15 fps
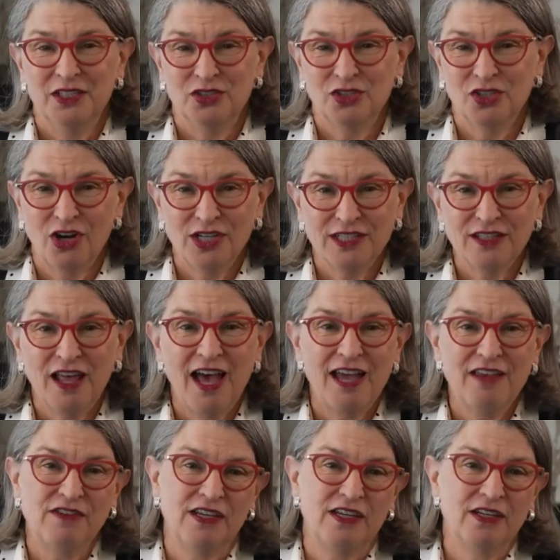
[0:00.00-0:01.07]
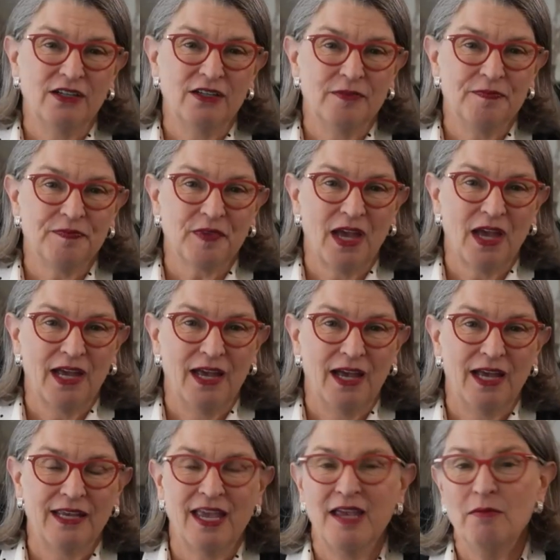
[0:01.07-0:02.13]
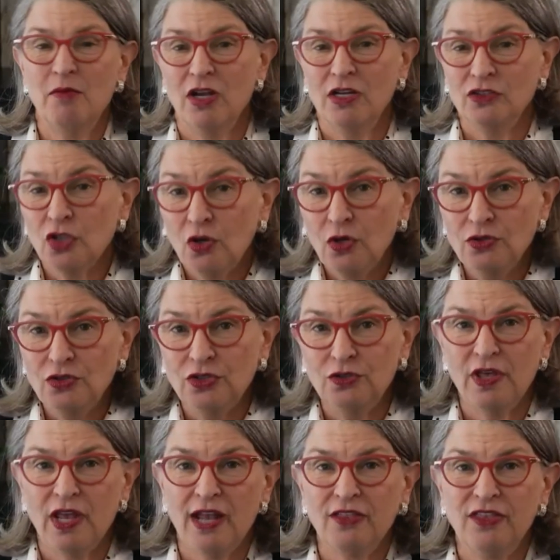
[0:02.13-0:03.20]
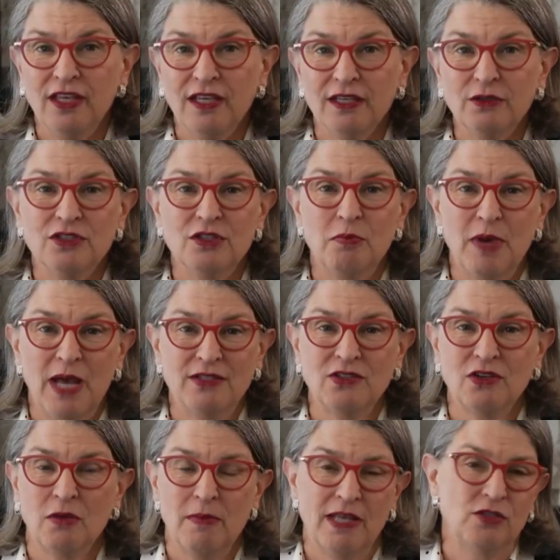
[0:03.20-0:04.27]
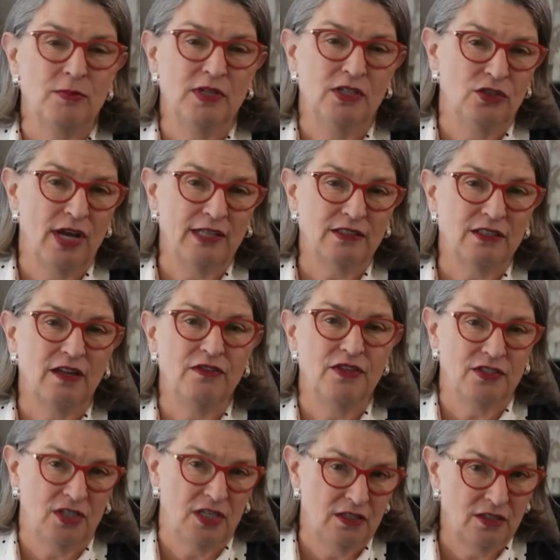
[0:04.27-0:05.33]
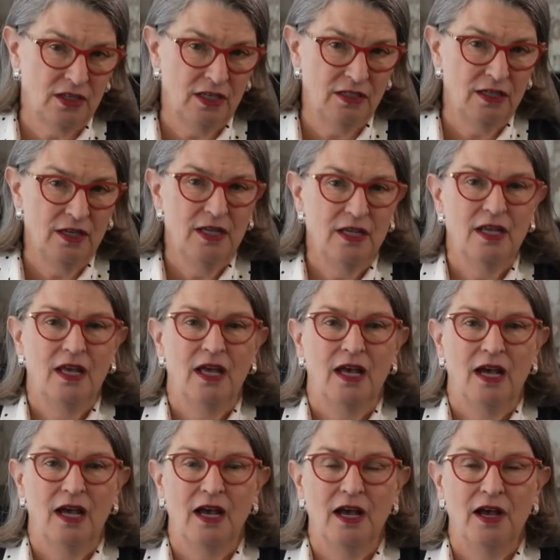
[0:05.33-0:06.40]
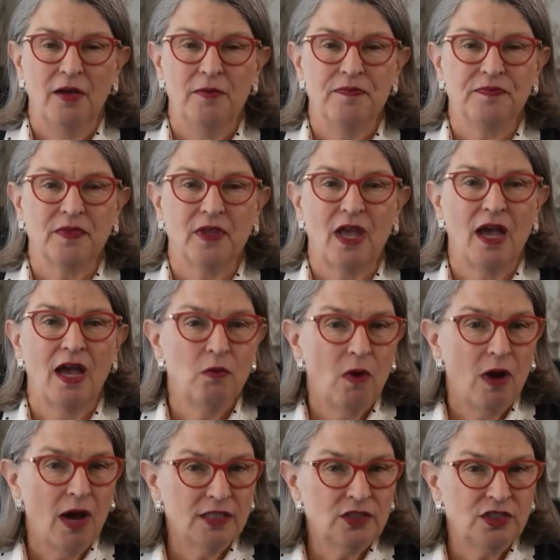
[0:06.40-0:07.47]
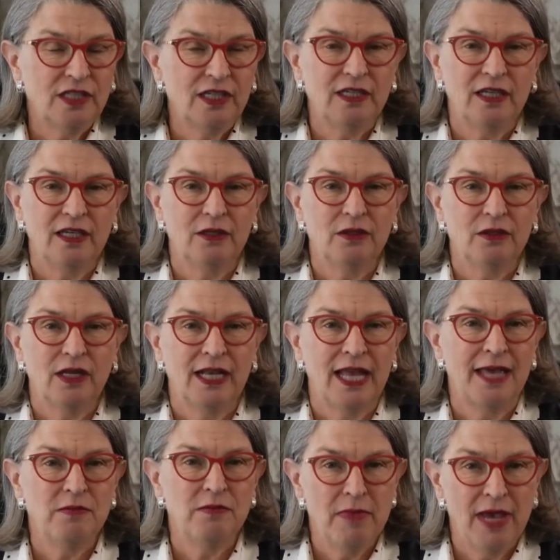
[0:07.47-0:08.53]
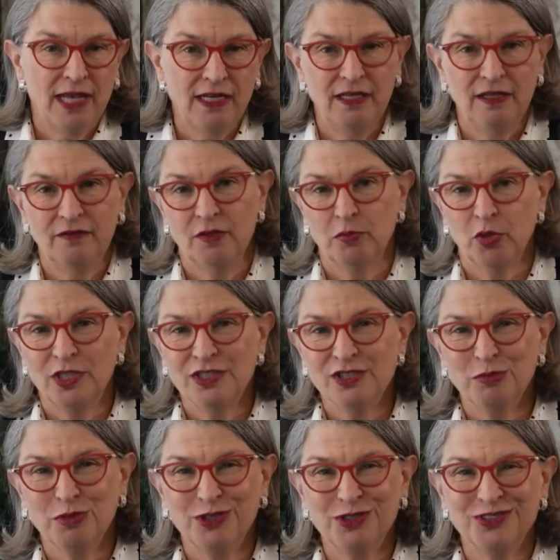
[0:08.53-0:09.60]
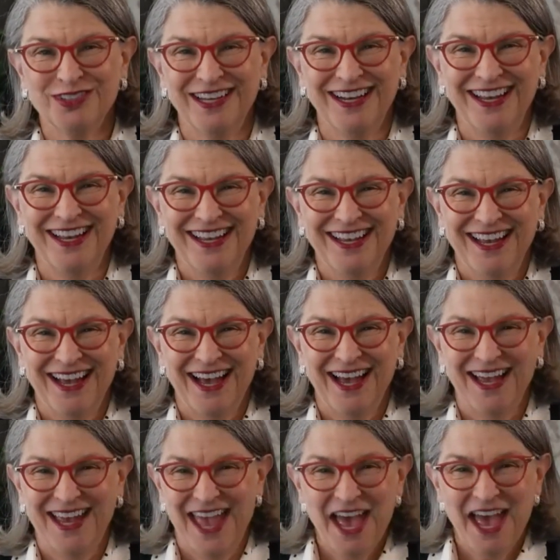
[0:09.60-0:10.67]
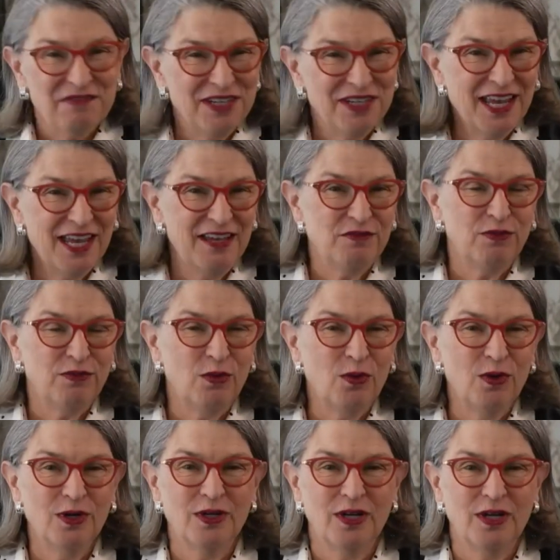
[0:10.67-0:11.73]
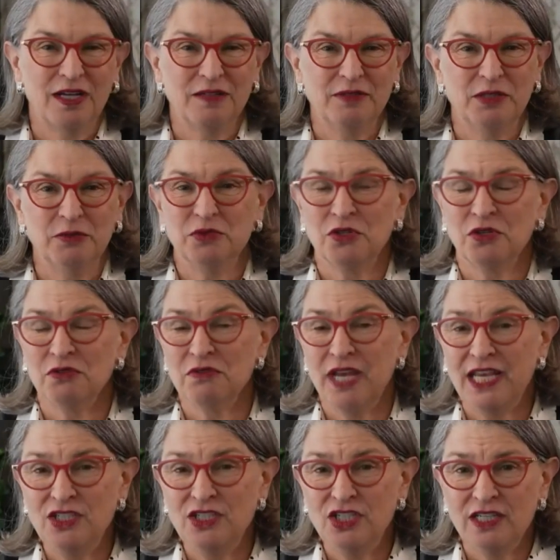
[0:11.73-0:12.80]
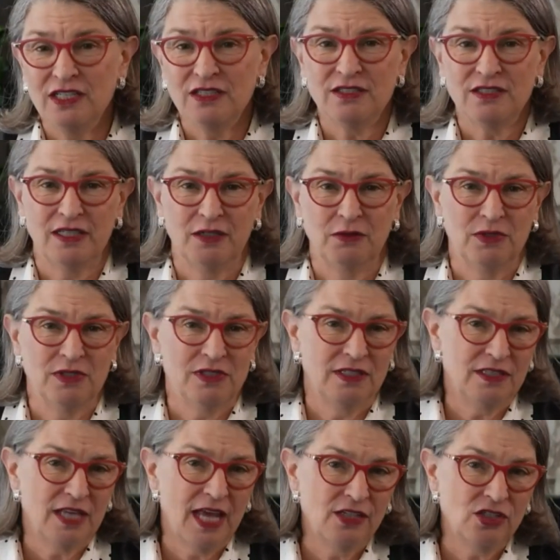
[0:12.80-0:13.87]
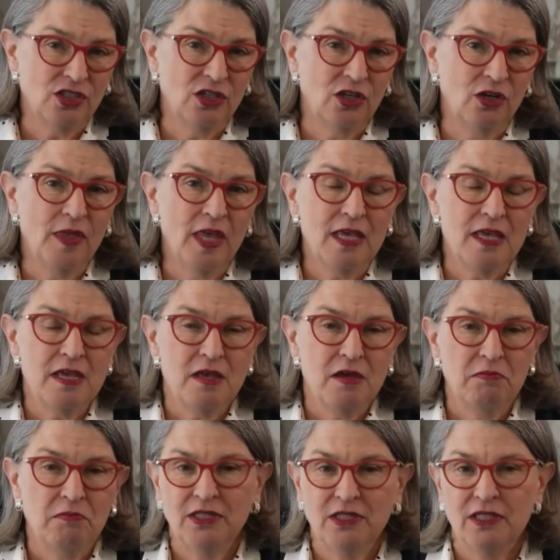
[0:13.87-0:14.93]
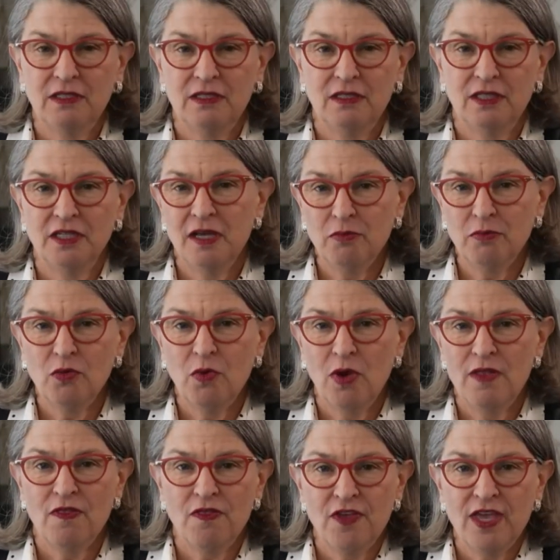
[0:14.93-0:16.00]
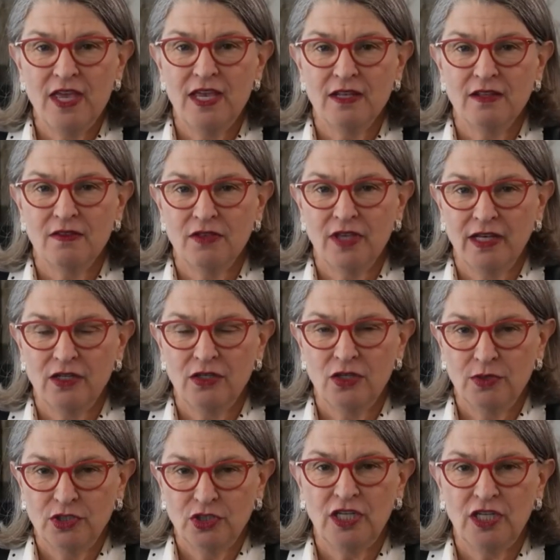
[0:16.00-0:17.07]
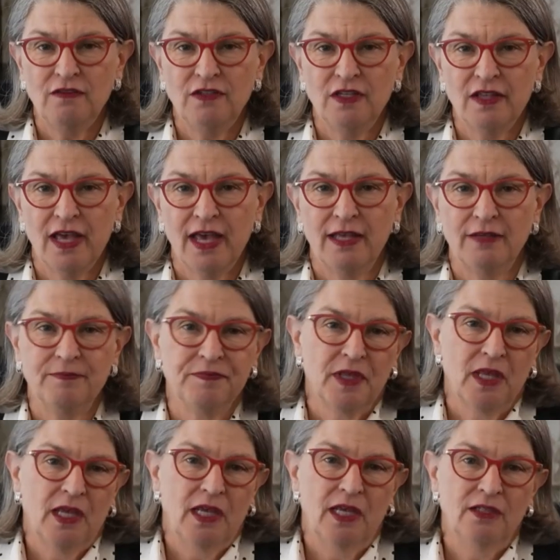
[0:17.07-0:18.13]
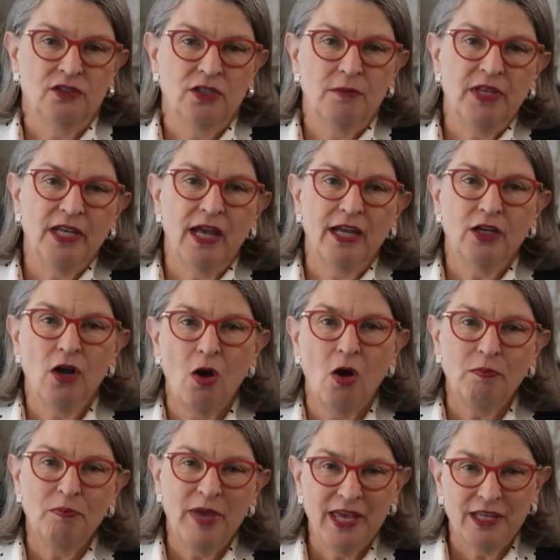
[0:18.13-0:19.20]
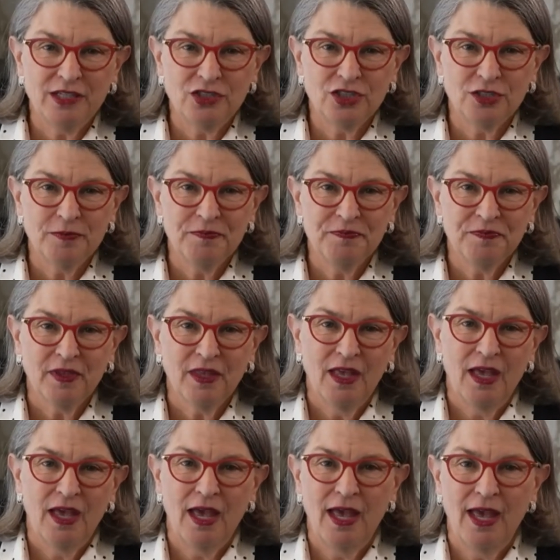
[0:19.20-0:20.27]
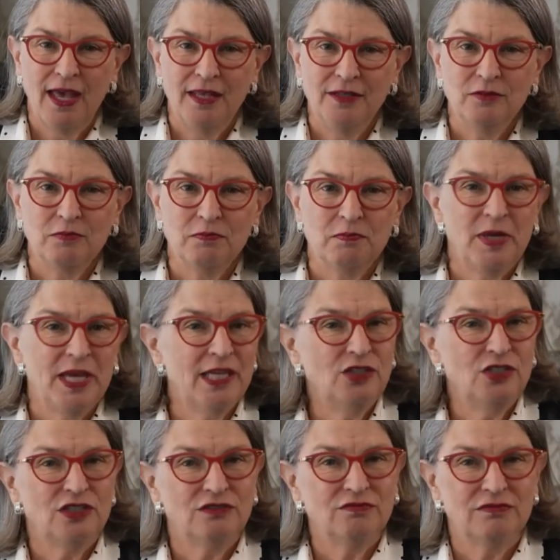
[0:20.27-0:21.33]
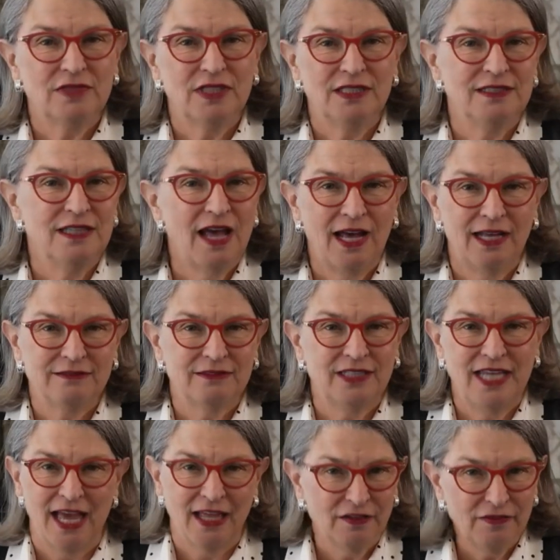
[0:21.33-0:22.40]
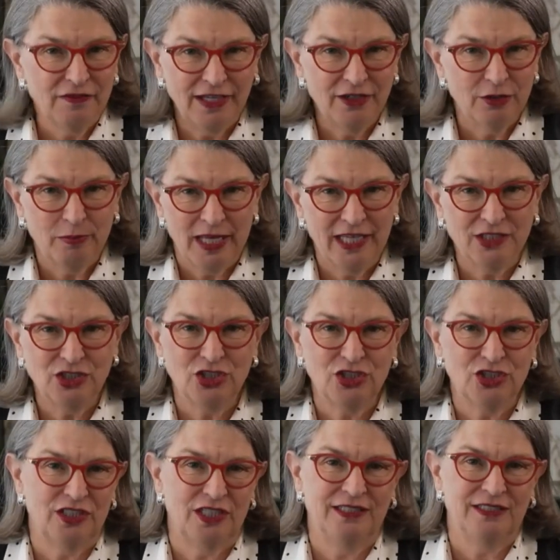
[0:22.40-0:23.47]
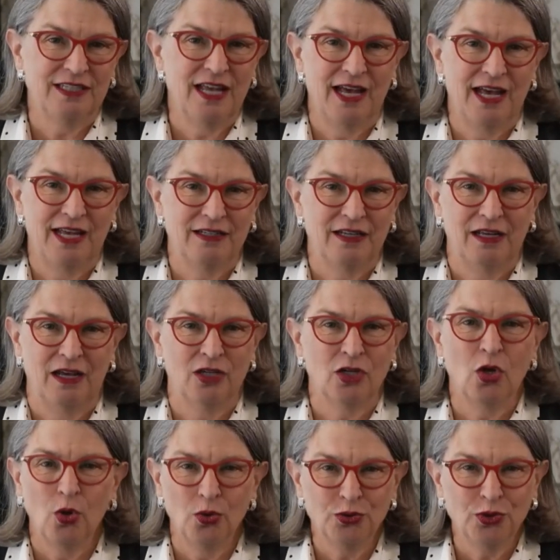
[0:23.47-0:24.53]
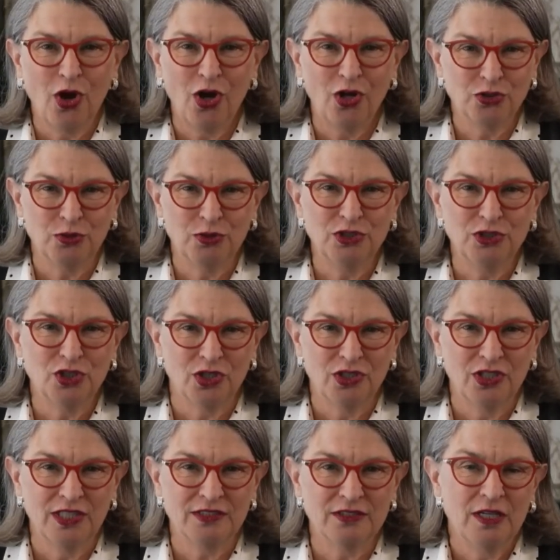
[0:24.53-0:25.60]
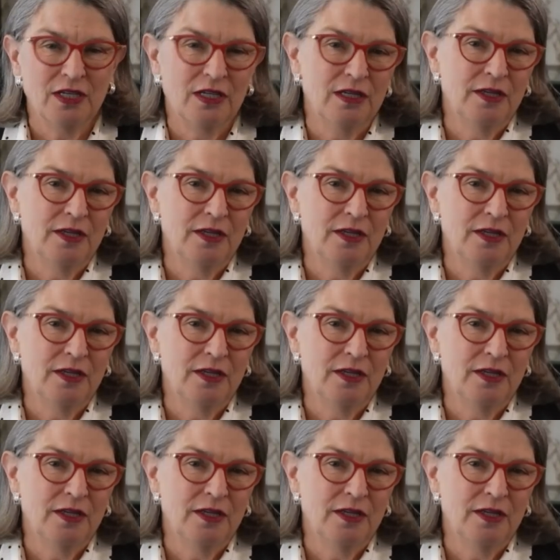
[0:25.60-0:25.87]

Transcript: started live here, I, I, came on and told you that I think it was the best commencement address of the season. Um, I watched it. it. it. had many of the principles that I advocate for. Um, it was courageous. It was intentional. But the, the number one thing that you achieved in that is something I call pitch. And pitch is not the elevator pitch. It's not a cold call to a journalist